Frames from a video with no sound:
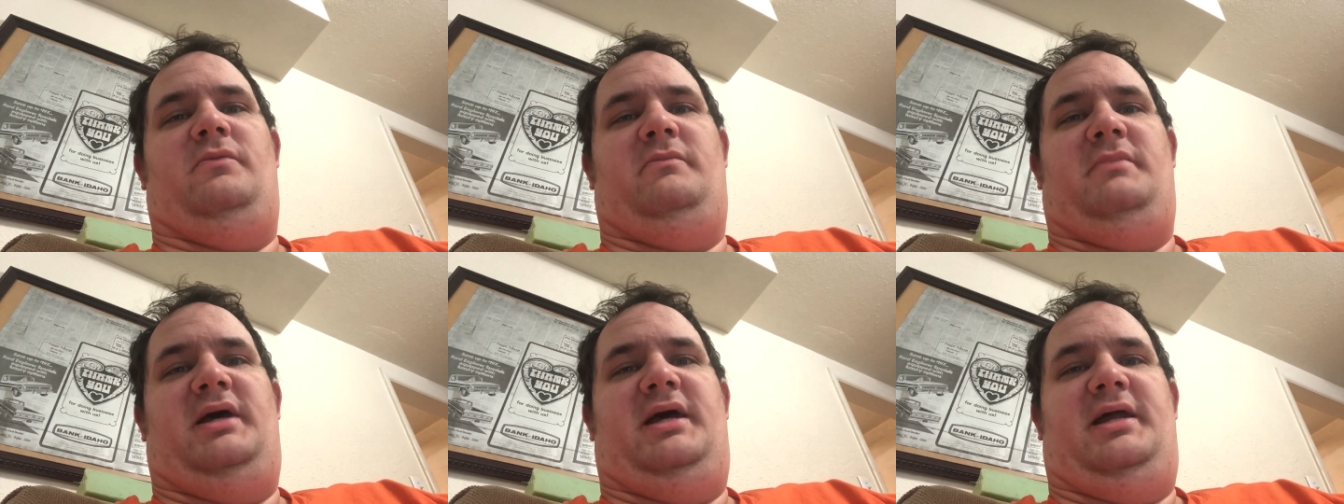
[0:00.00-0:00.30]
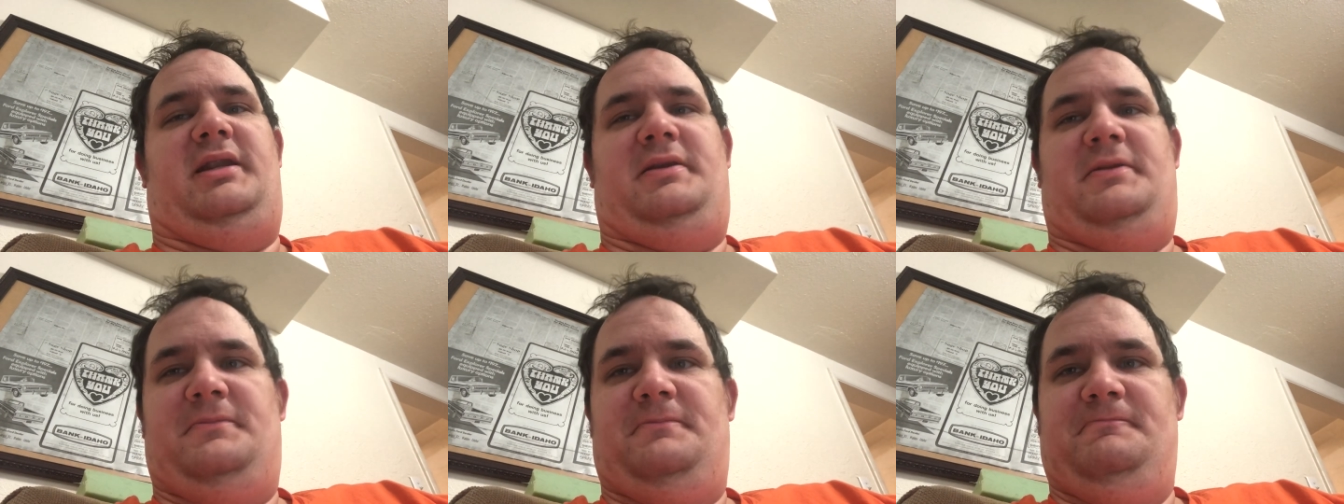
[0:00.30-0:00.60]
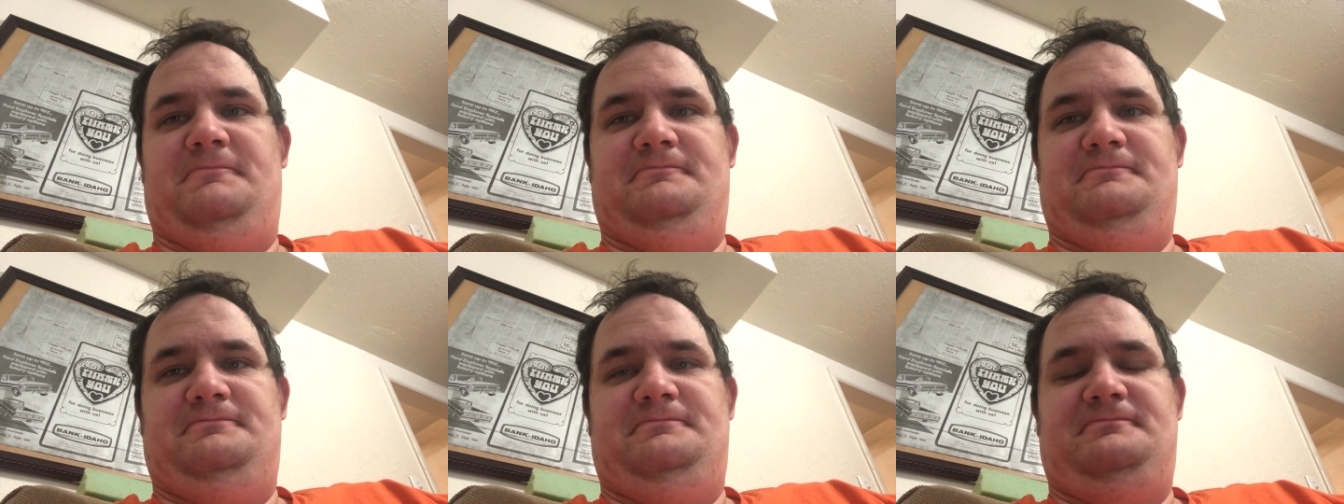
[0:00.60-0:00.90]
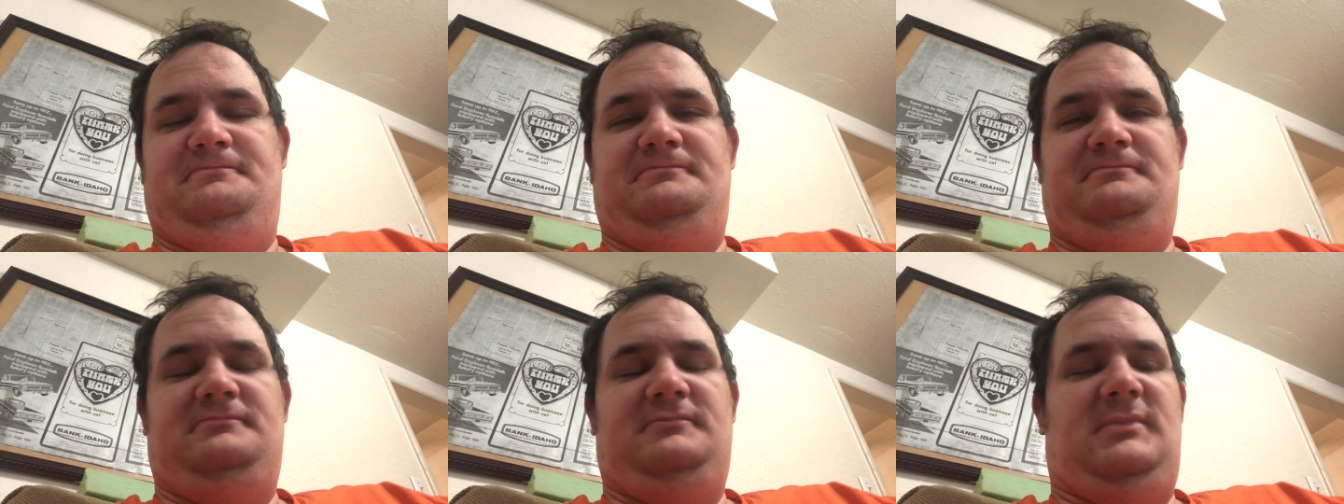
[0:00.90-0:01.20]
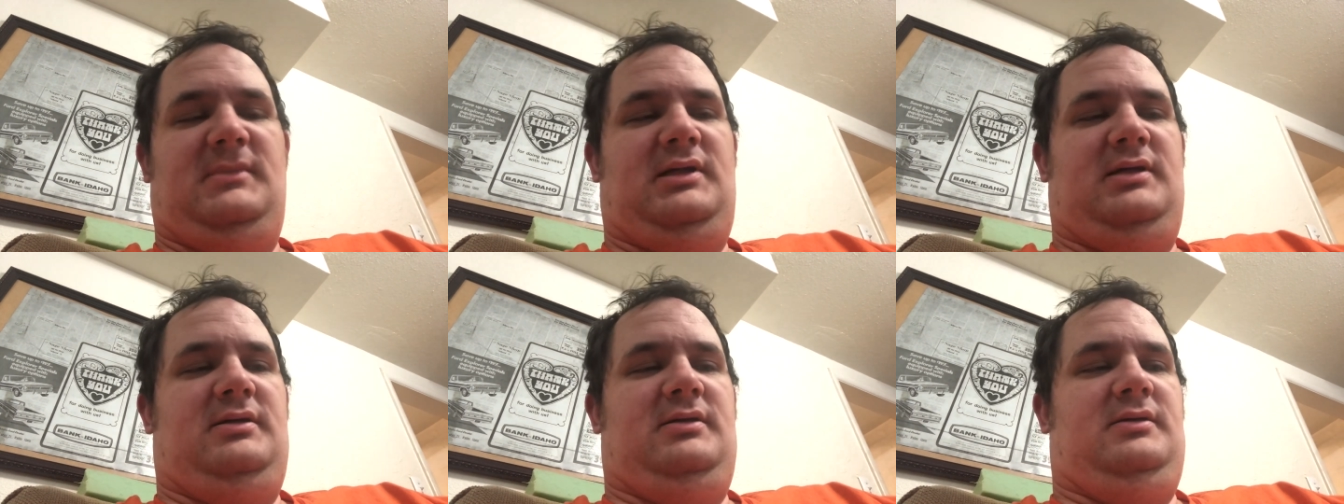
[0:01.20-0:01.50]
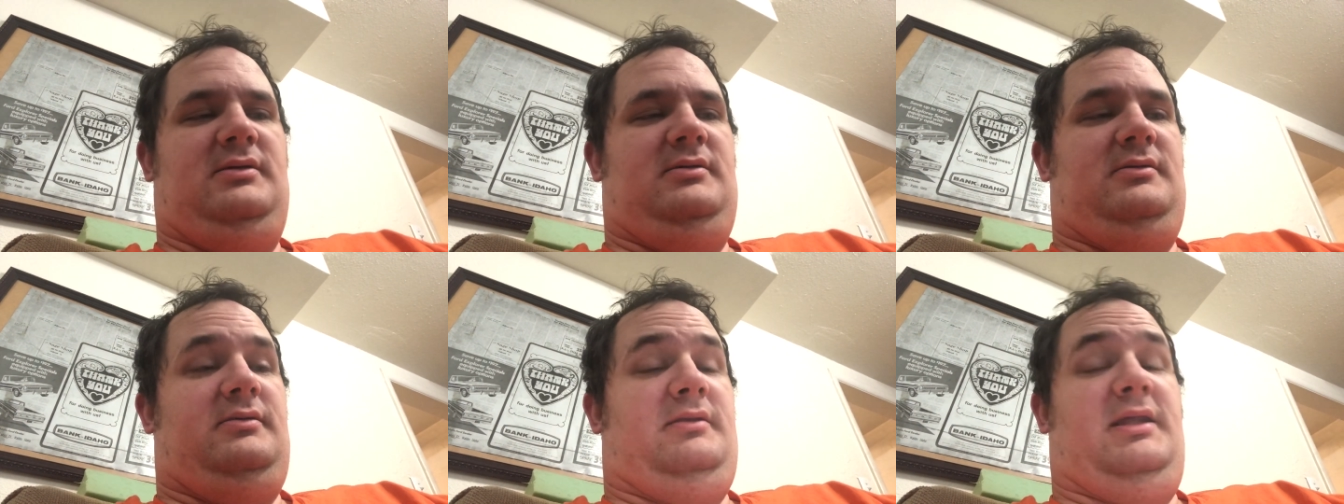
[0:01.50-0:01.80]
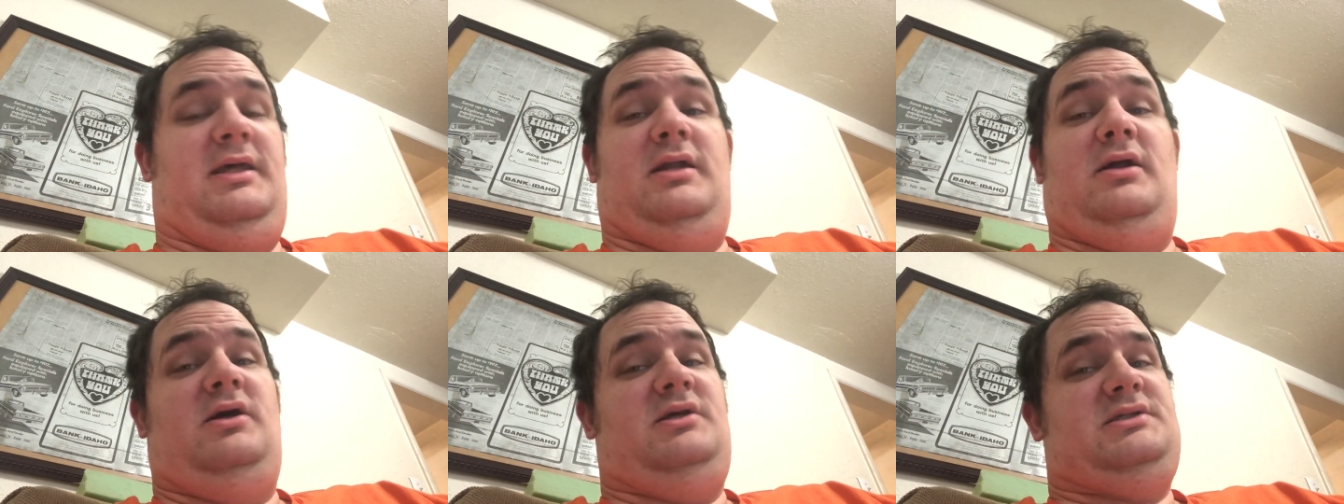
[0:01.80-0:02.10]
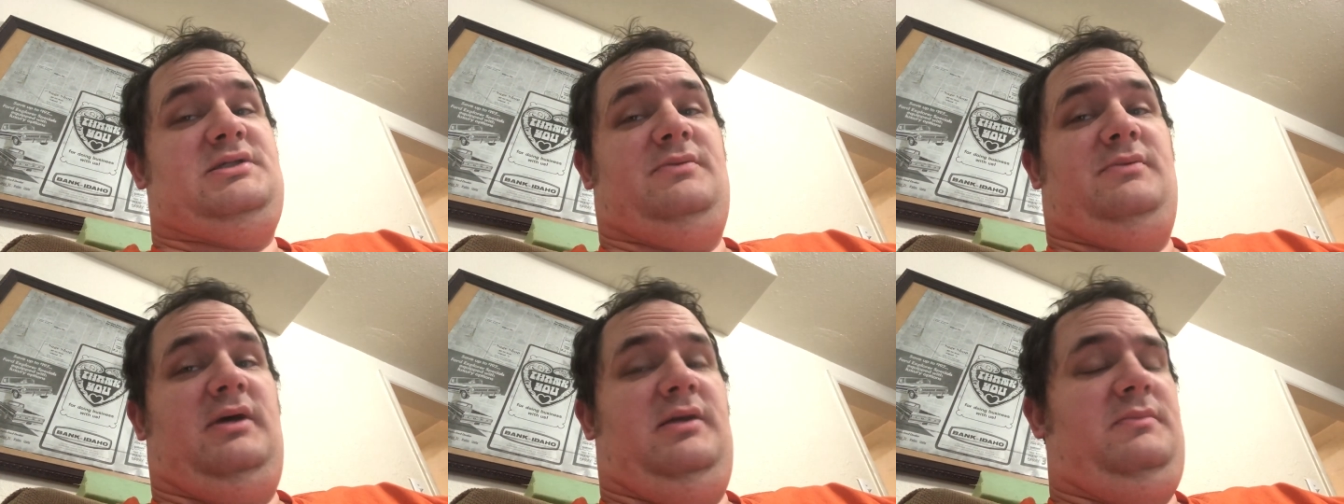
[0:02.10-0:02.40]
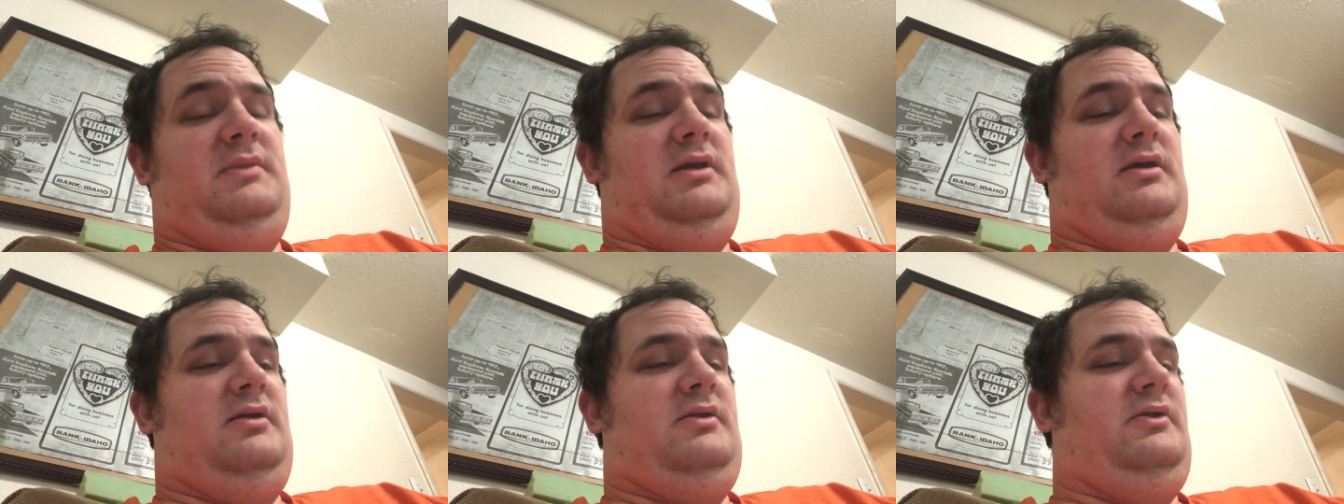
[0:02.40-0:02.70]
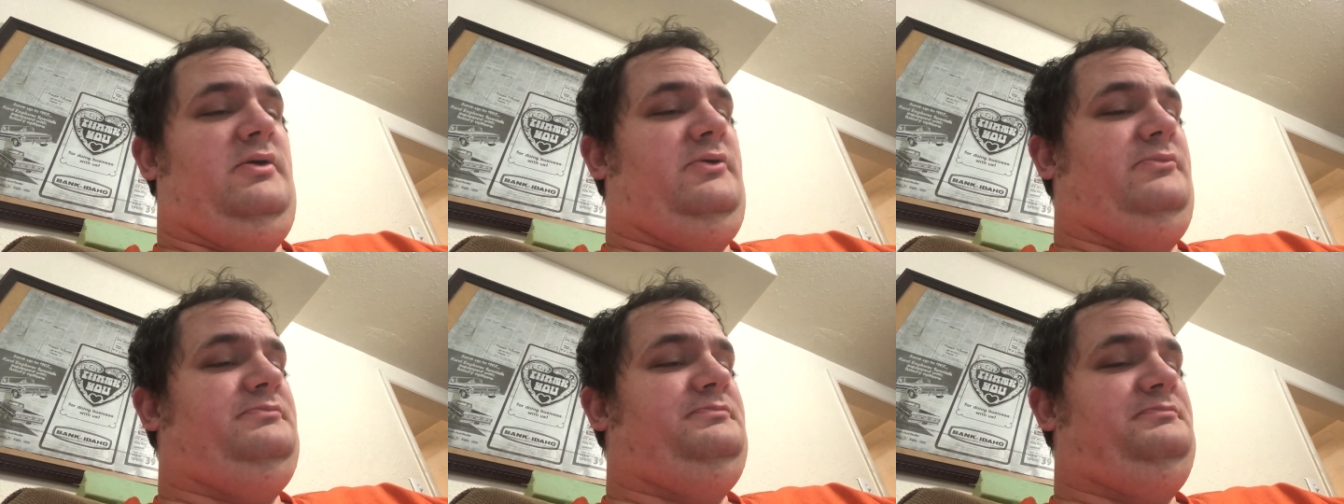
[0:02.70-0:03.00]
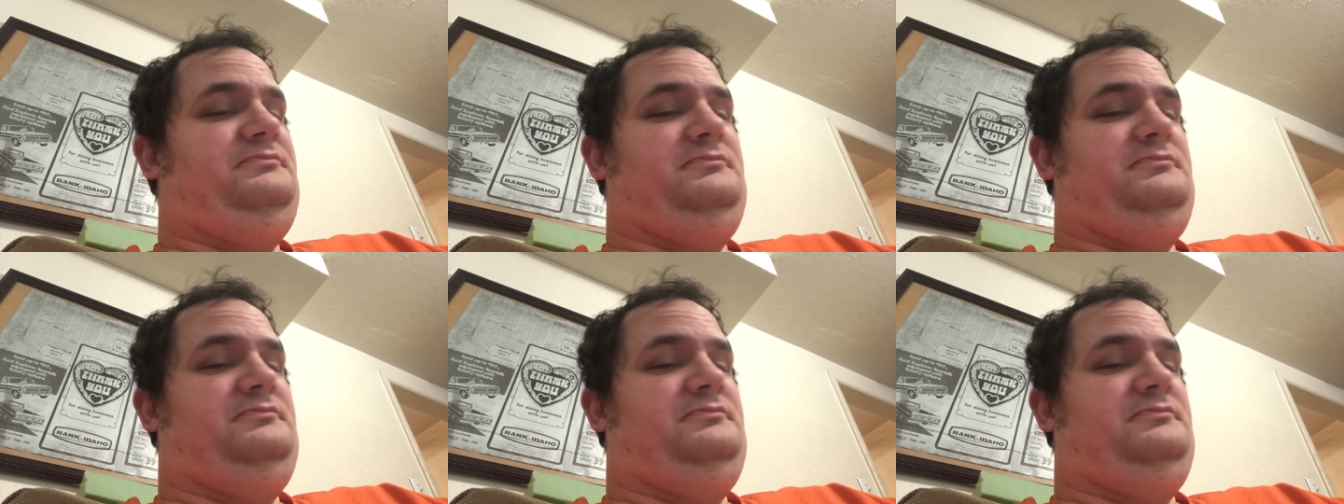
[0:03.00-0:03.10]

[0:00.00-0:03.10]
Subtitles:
Men. That also might be a clue.